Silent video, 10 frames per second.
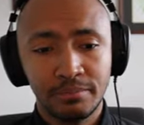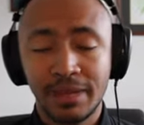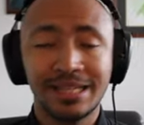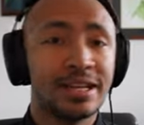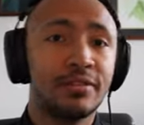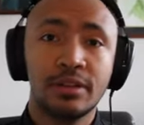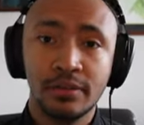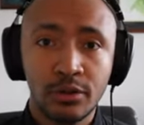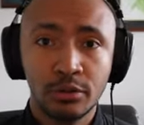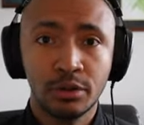makes everything
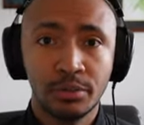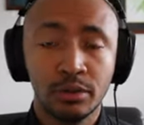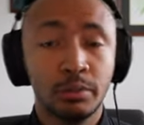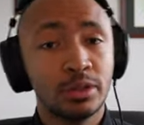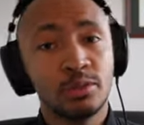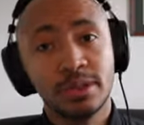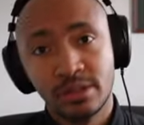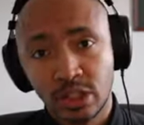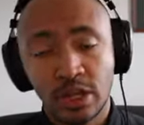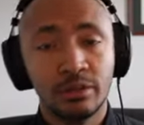vulnerable, which was
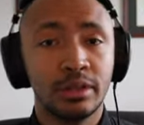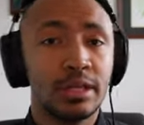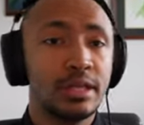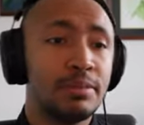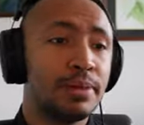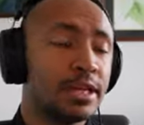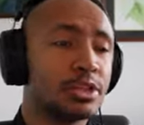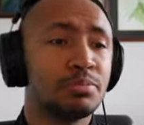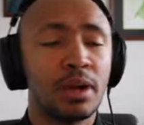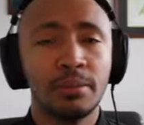generally the
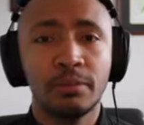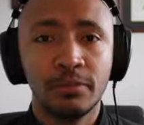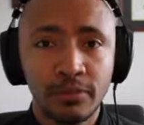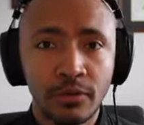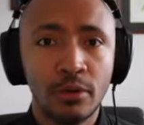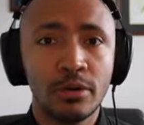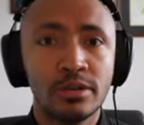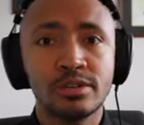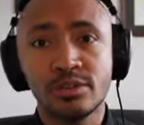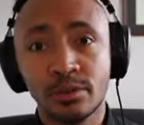biggest problem for
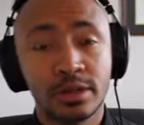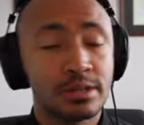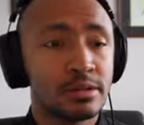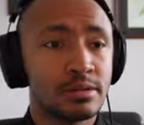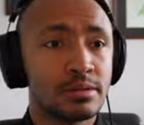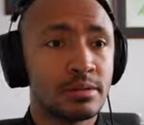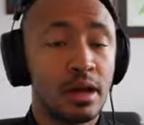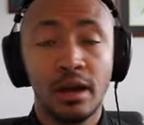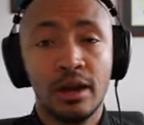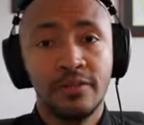Sorcs
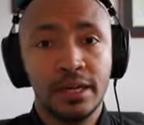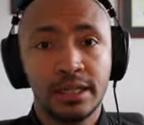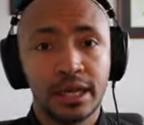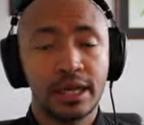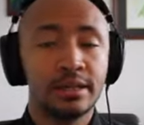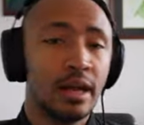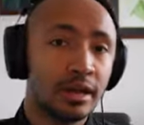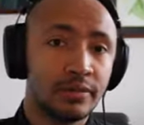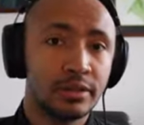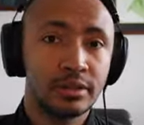uh, of any kind, not
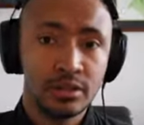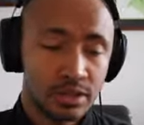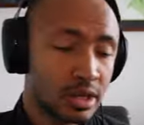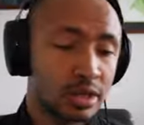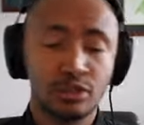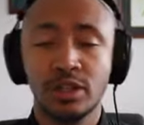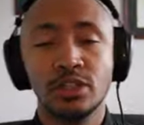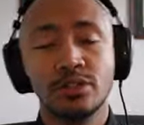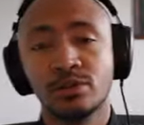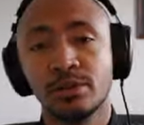even just
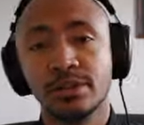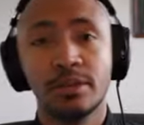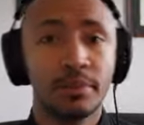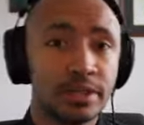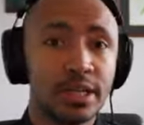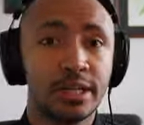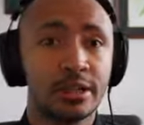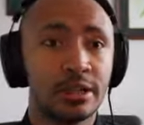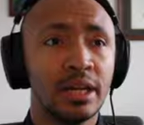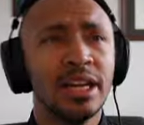Conjuration Sorcs in
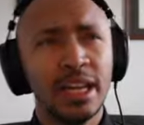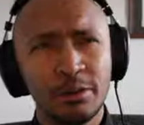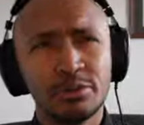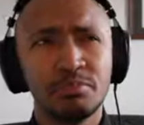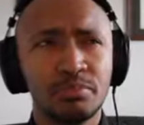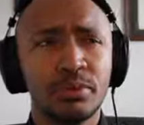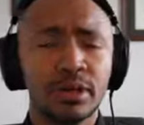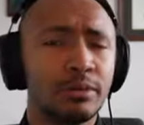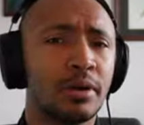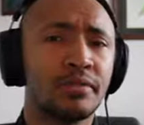particular. It was
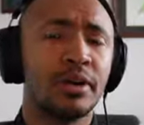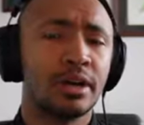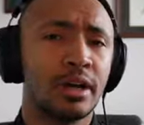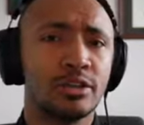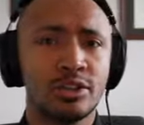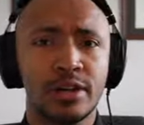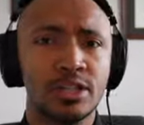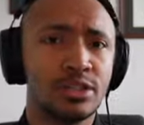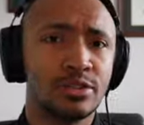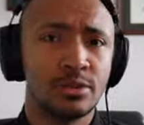pretty rough on
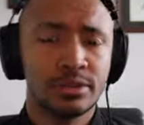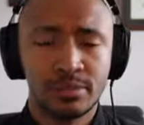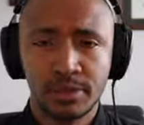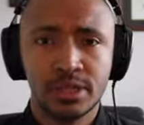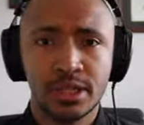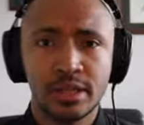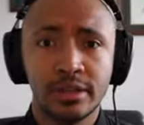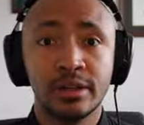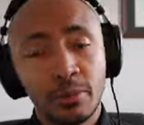Conjuration Sorcs in particular